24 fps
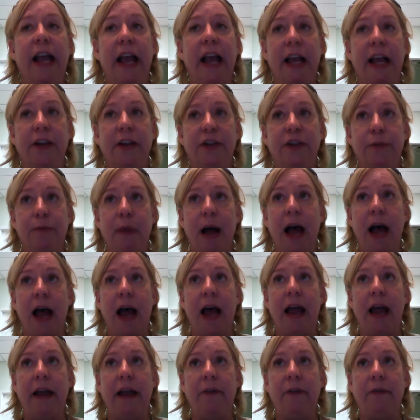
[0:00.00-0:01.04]
into
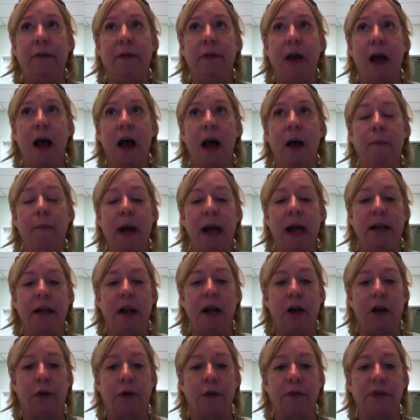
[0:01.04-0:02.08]
my my
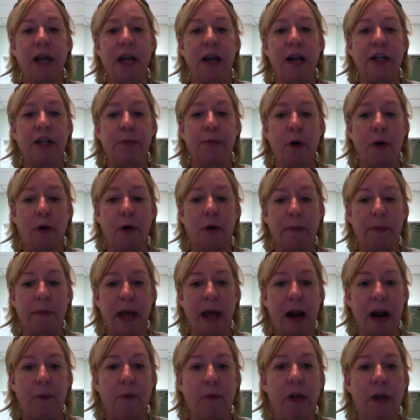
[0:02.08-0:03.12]
Doctor of Science program
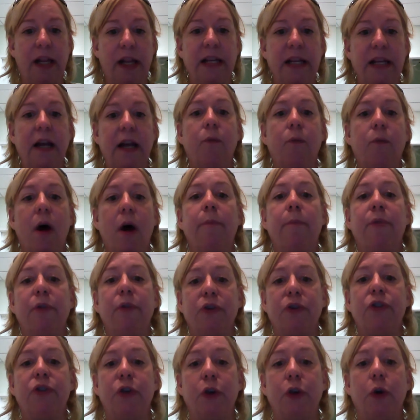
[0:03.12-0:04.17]
that I really did want to
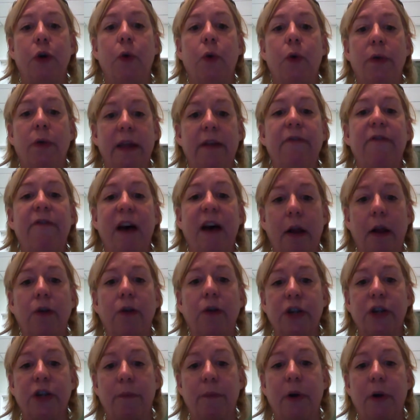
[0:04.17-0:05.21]
pursue the
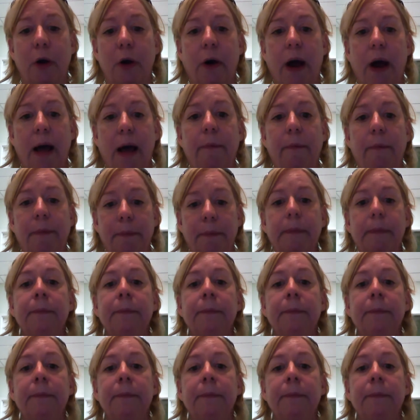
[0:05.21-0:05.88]
fellowship program.